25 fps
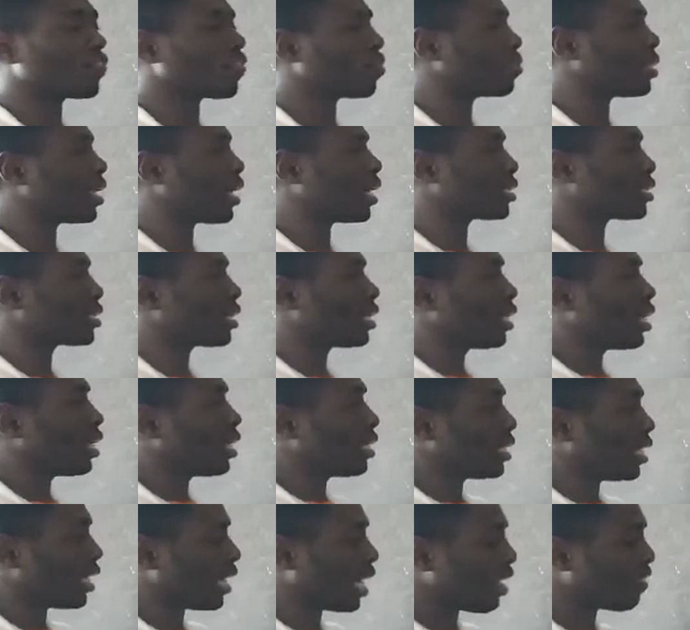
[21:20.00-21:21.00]
from that.
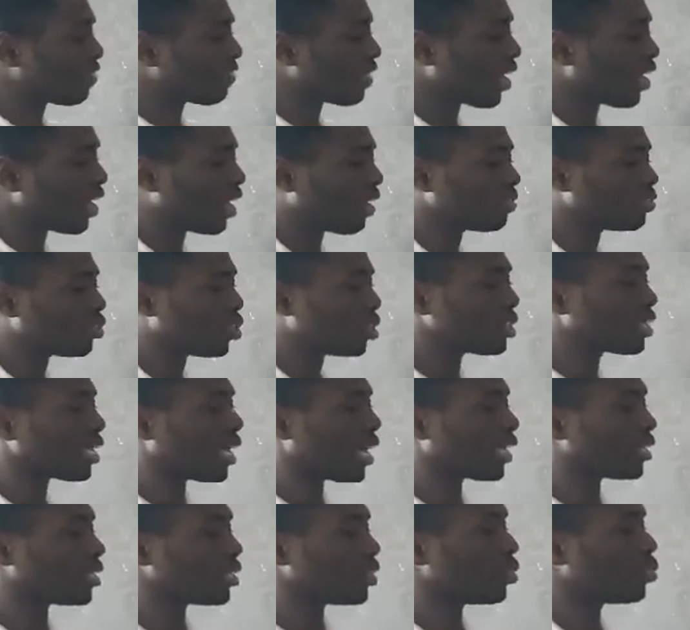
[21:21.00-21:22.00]
Then after you have done
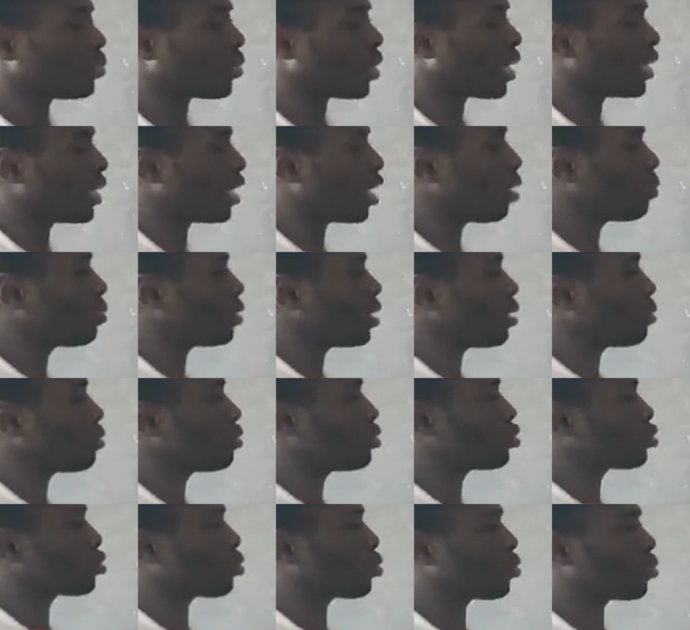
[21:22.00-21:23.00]
that, you can now be
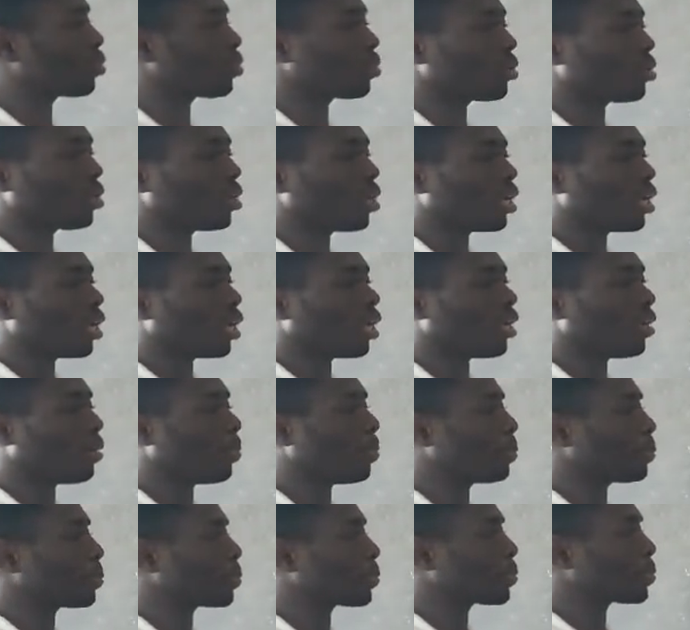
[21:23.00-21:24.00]
able to
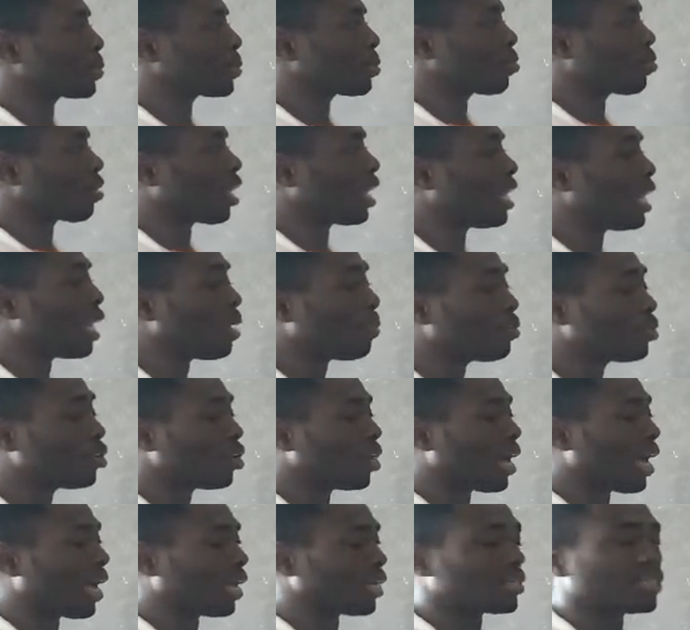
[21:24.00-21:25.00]
label
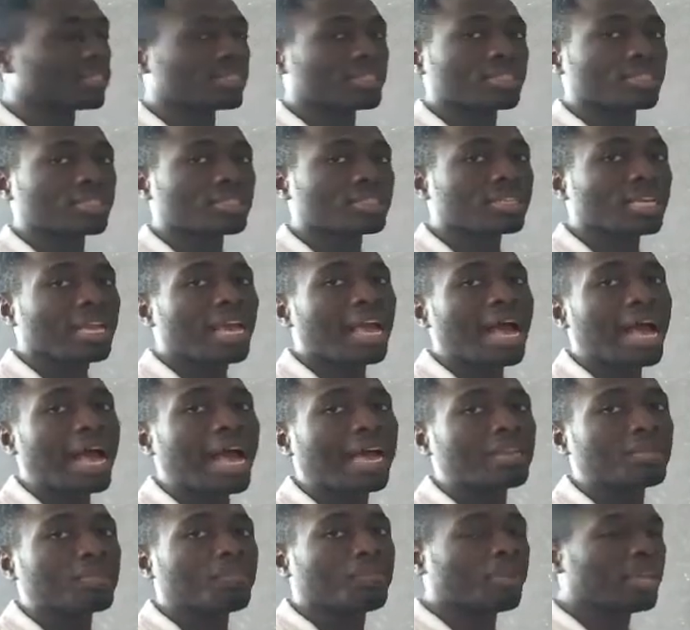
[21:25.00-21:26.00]
your axis.
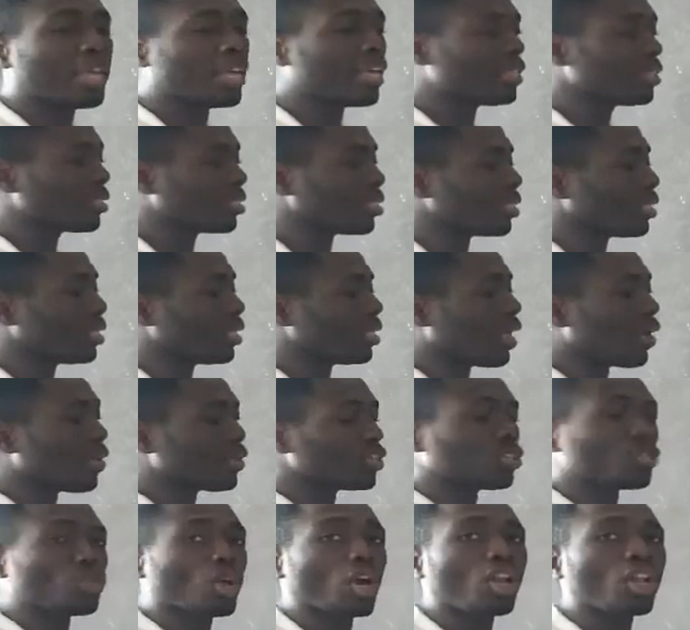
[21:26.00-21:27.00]
And please, there
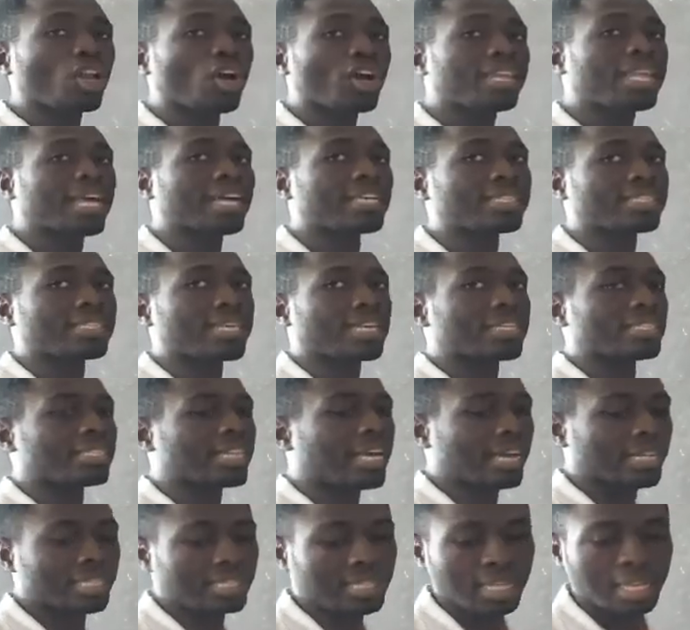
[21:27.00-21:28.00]
is no law that says
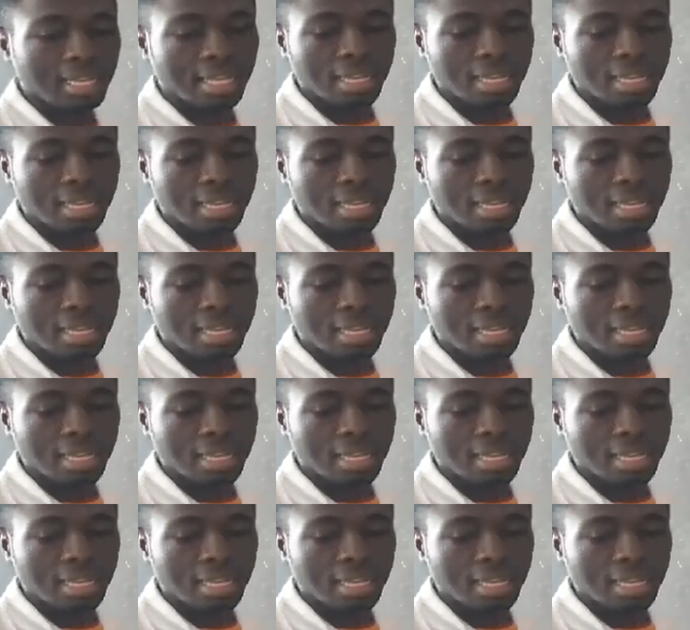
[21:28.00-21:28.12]
that